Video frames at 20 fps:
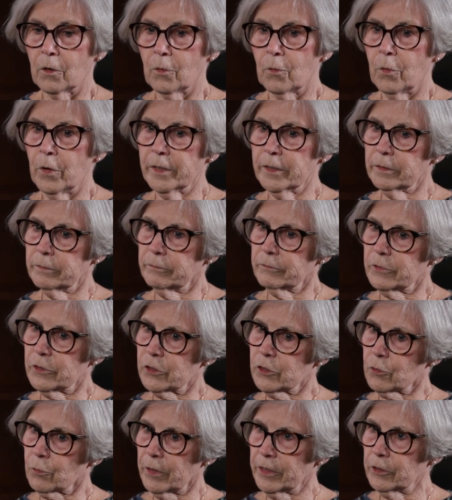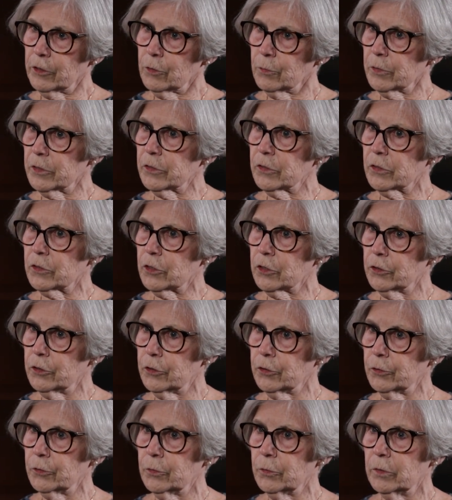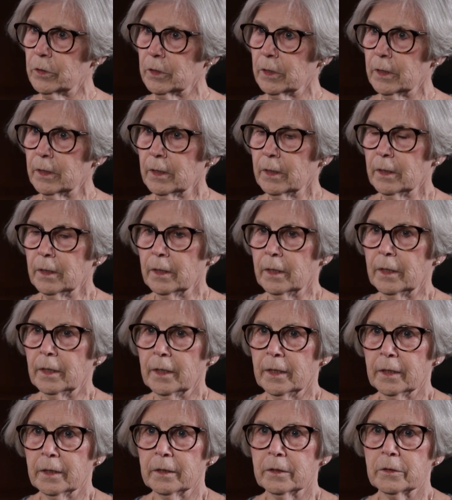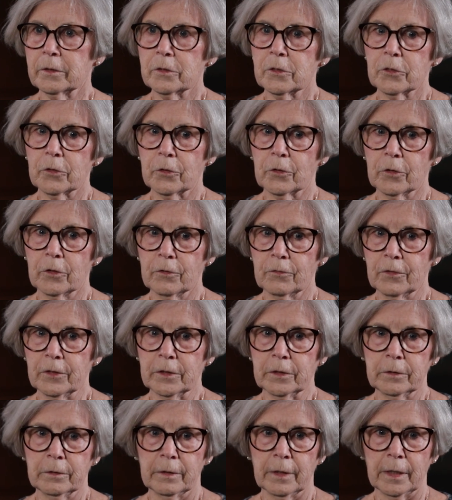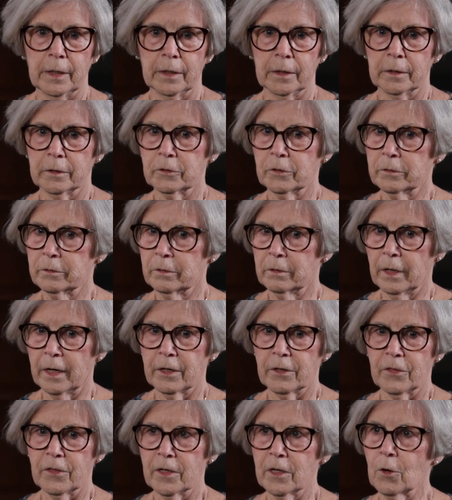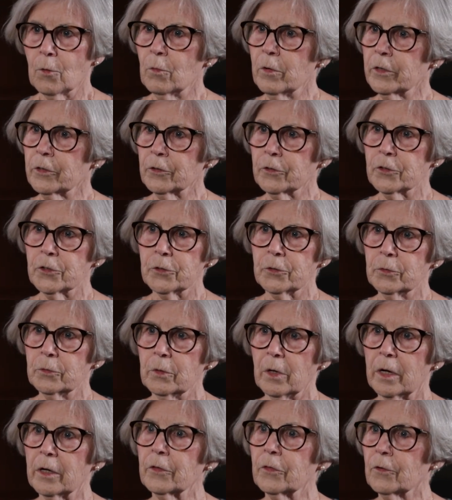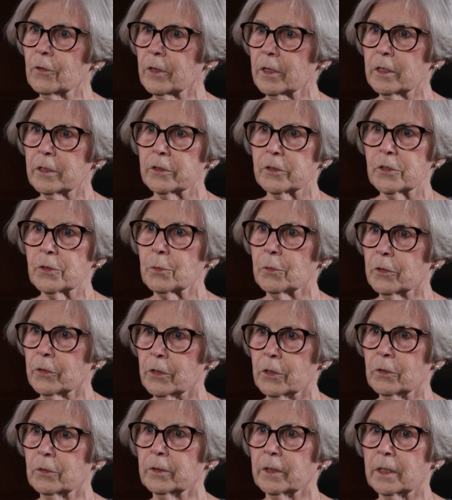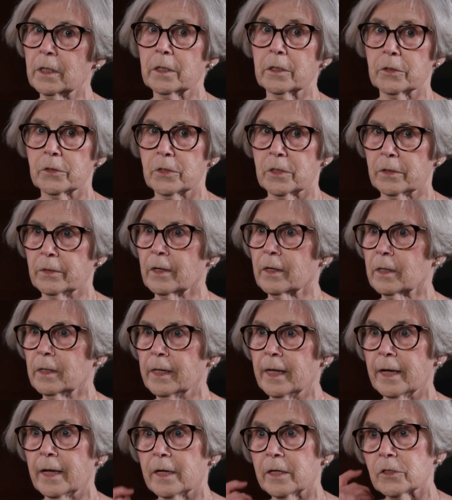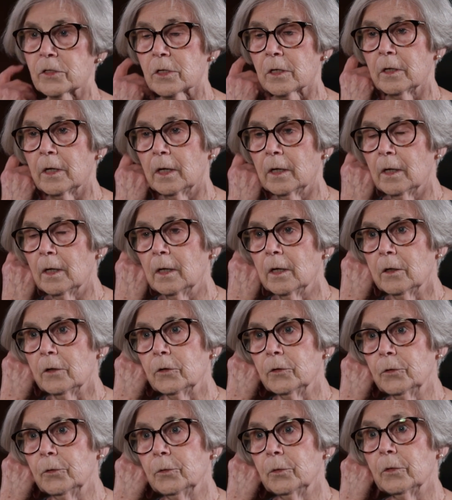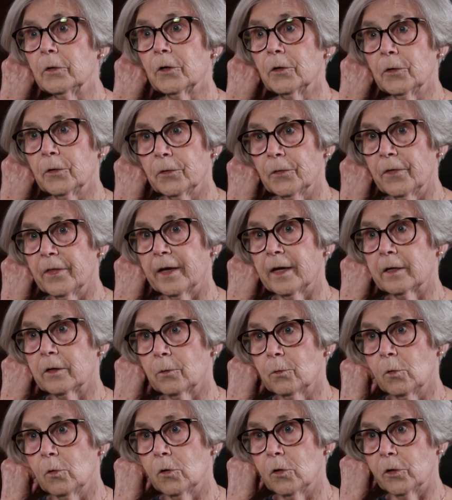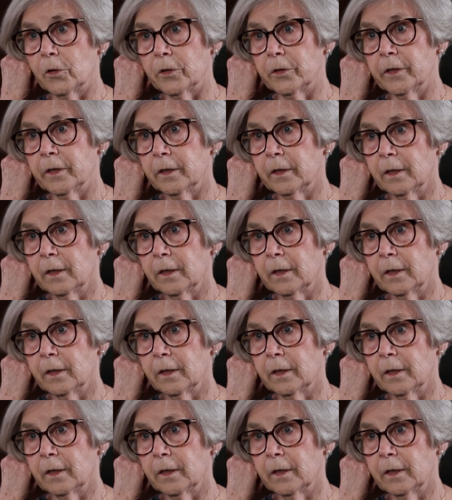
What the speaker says: quite strenuous to do, and Earvin and I think 1 or 2 other kids were the only kids in the class who earned that award.